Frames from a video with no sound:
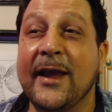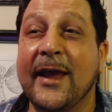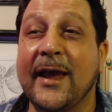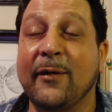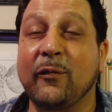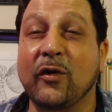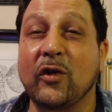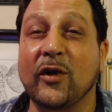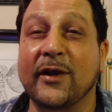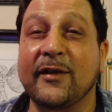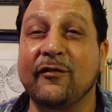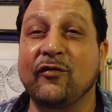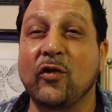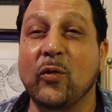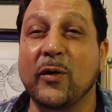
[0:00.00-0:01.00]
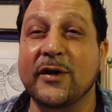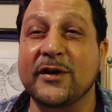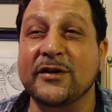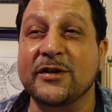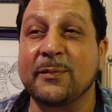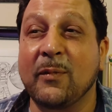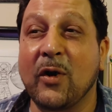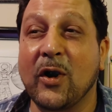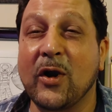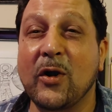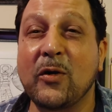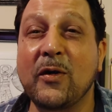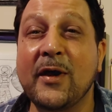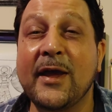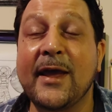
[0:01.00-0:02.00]
and we're looking forward to
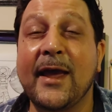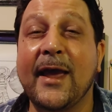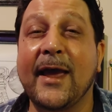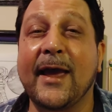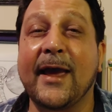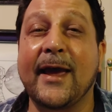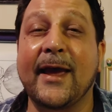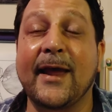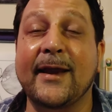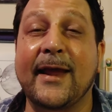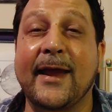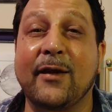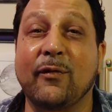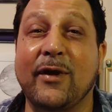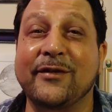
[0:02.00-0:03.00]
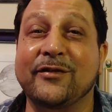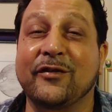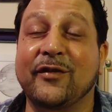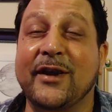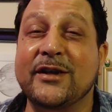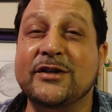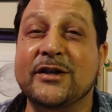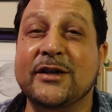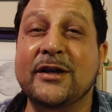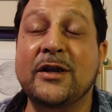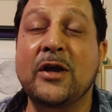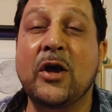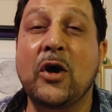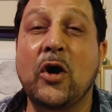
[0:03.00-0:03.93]
tomorrow and a reservation,